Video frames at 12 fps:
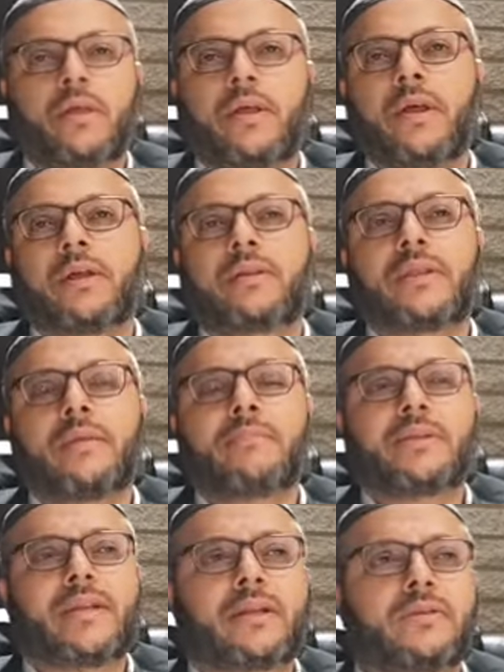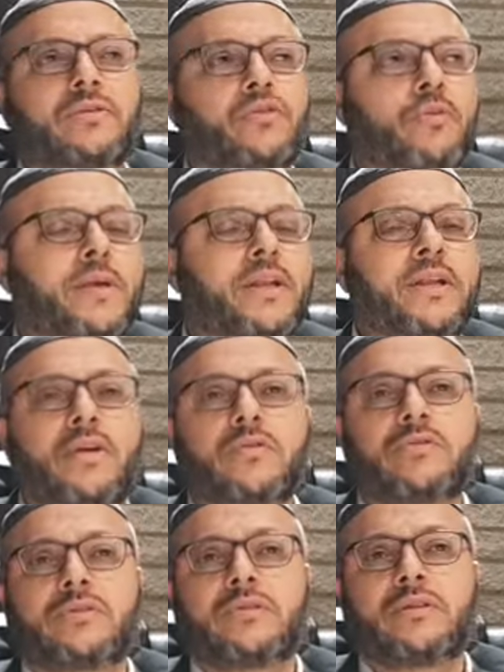And let me tell you, nobody
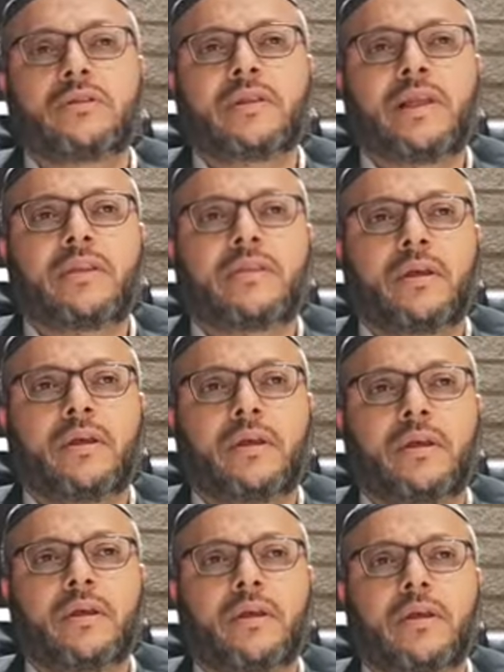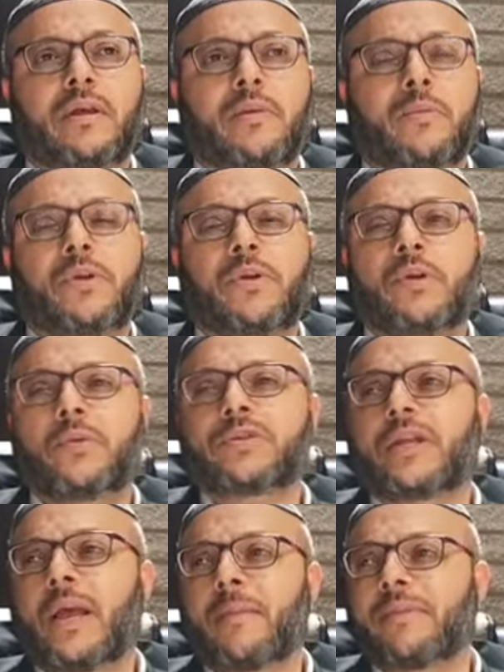knows nothing. We don't know what's
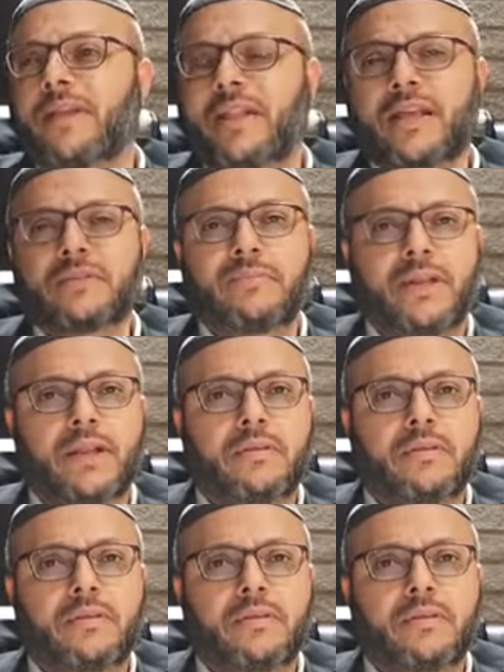going to happen the next minute.